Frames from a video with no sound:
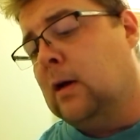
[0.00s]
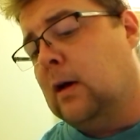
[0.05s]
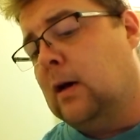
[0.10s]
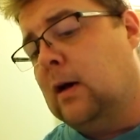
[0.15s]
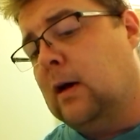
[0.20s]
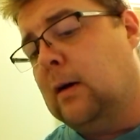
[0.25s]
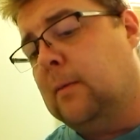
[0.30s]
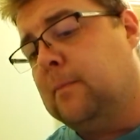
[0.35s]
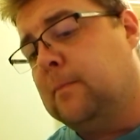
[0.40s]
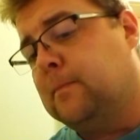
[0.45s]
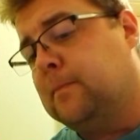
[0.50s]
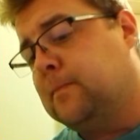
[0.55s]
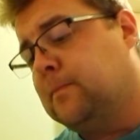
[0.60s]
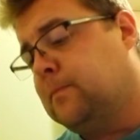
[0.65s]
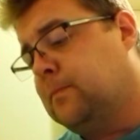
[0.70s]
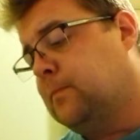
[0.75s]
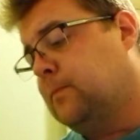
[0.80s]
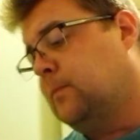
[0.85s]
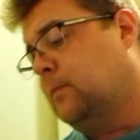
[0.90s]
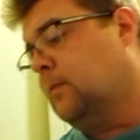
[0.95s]

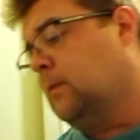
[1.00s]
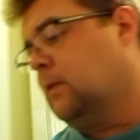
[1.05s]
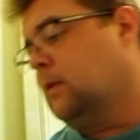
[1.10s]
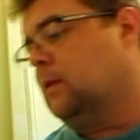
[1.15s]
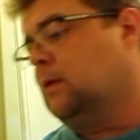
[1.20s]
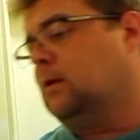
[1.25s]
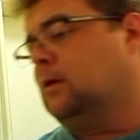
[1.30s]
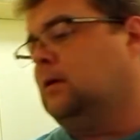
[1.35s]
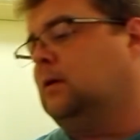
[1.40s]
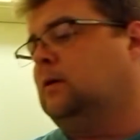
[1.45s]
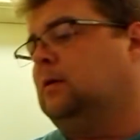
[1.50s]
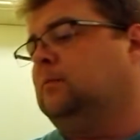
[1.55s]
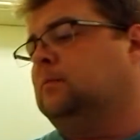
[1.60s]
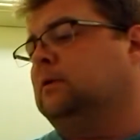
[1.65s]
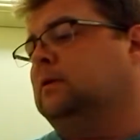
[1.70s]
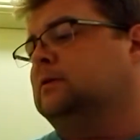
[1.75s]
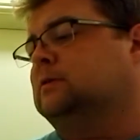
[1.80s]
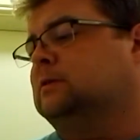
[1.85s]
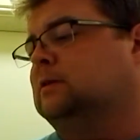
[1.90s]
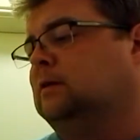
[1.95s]

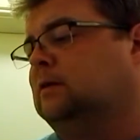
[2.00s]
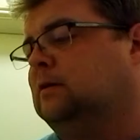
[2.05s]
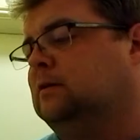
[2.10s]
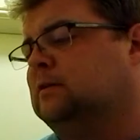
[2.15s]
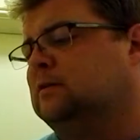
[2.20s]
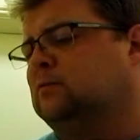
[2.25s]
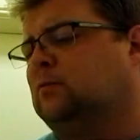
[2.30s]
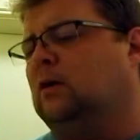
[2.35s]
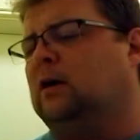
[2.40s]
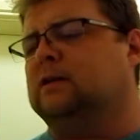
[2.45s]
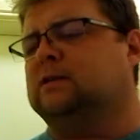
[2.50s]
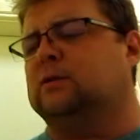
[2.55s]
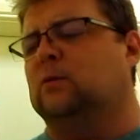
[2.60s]
It says white